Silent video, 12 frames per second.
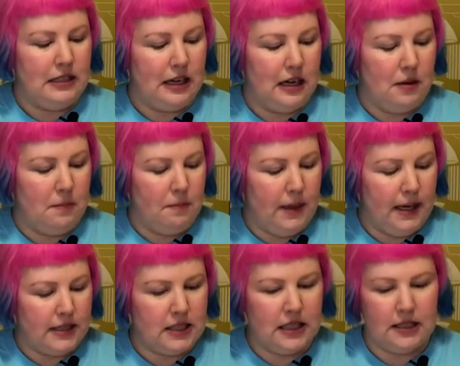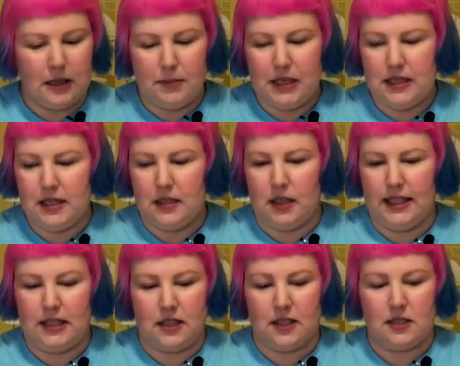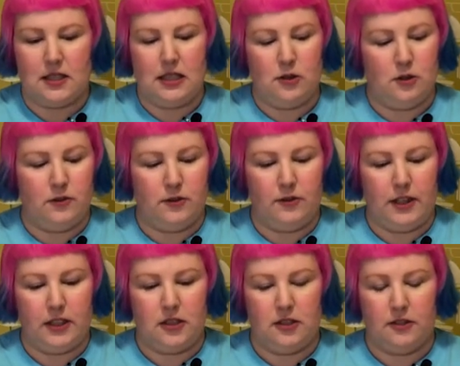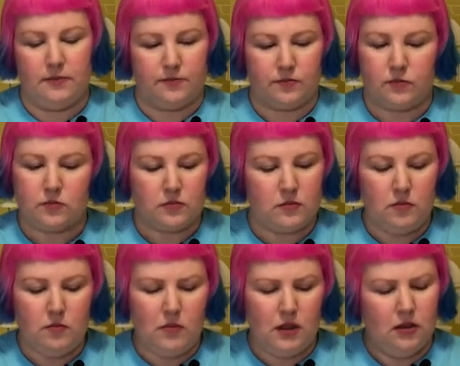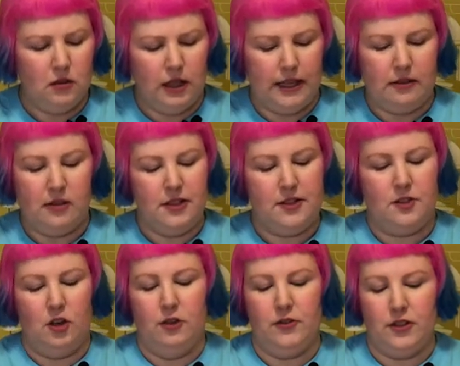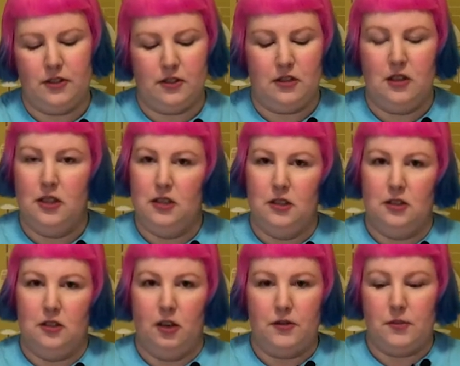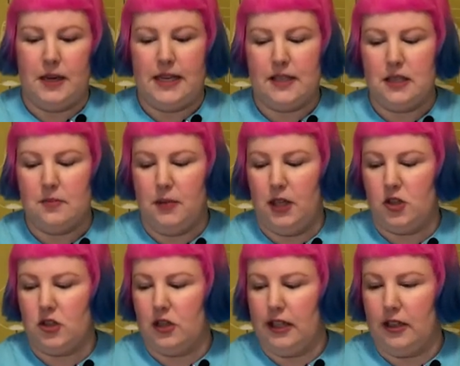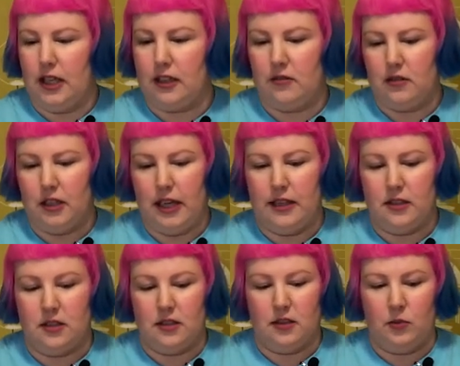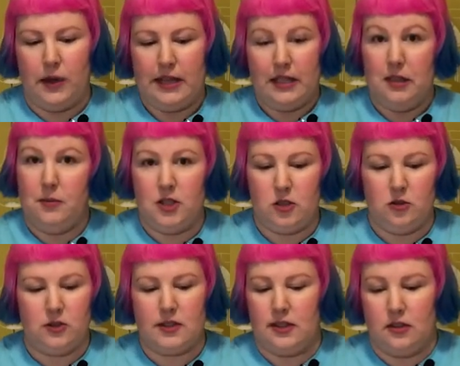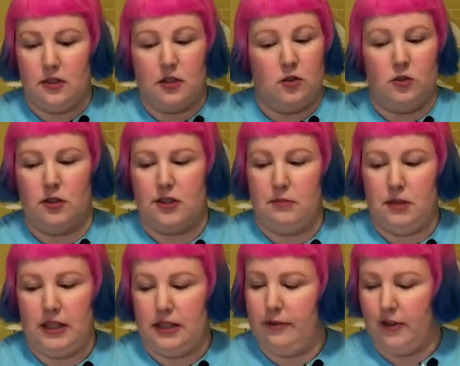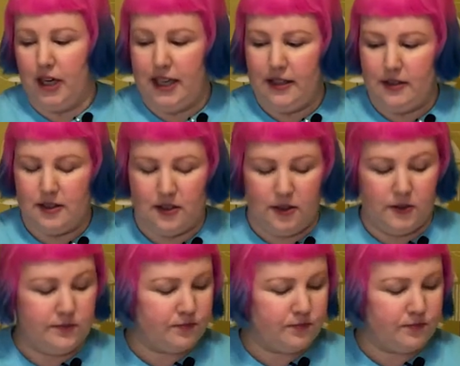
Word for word: Um, but that being said, like it doesn't seem to have affected like the surface of the pieces much. Like I and the way the image looks, it still looks completely fine. So